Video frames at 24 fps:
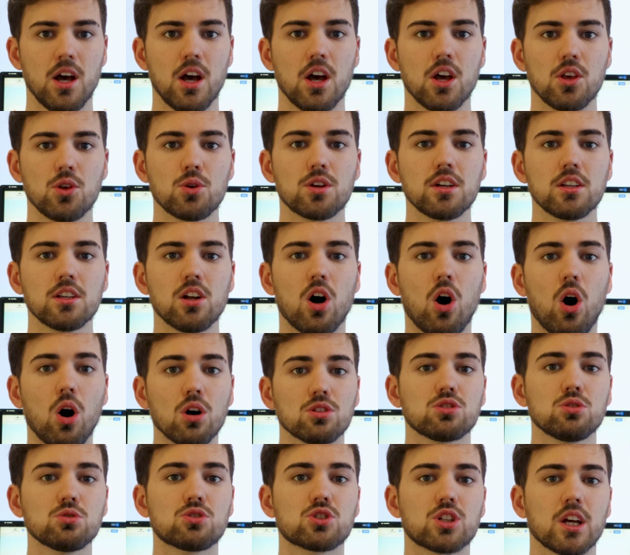You can
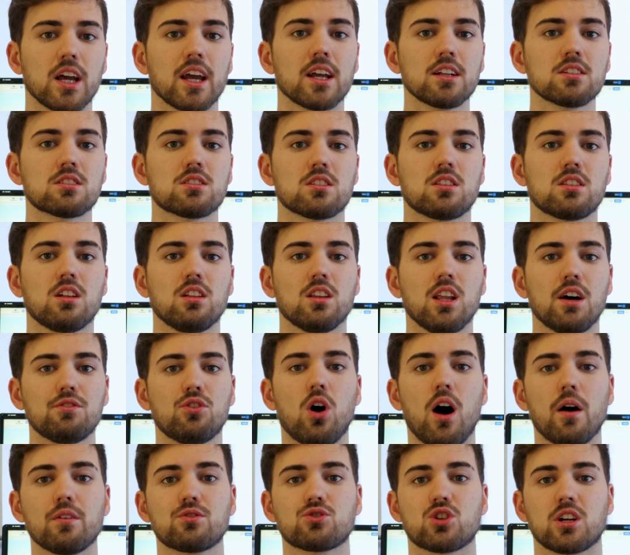also change the level
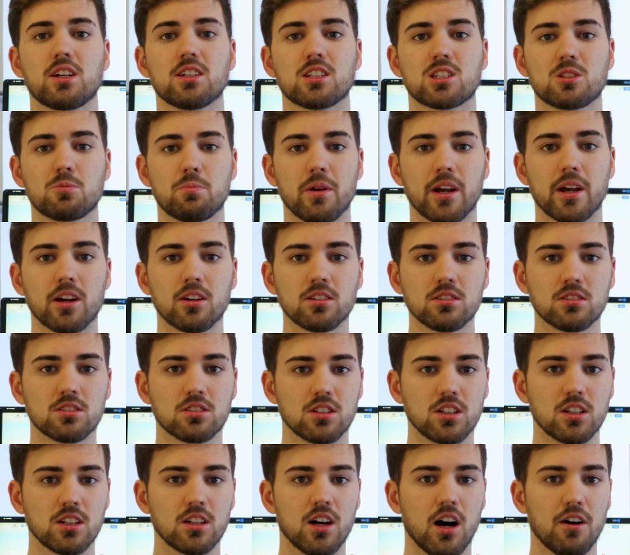of
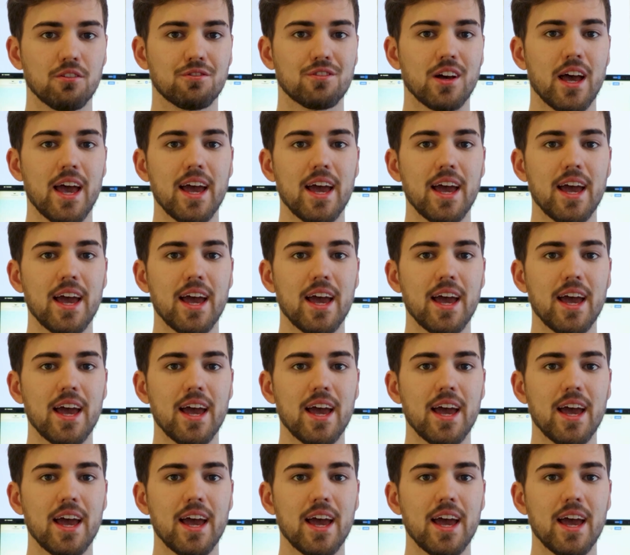transparency of